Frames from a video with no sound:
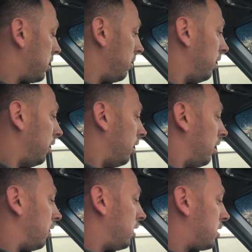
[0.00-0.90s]
So
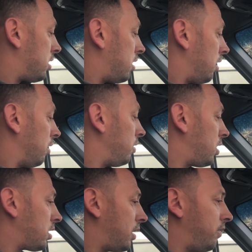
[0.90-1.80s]
this we
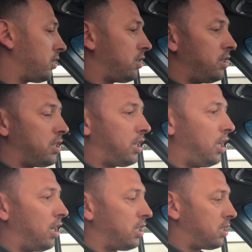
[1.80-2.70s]
just give you. So it's a
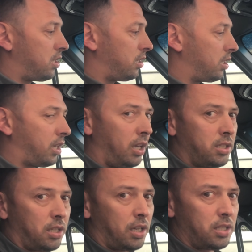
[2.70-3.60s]
keyless. The
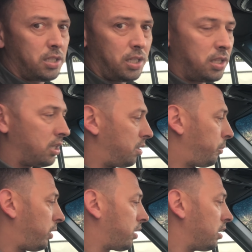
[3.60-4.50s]
keys can sit in the
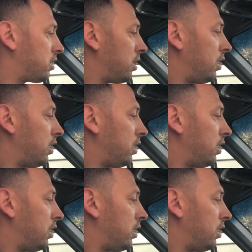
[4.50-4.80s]
pocket.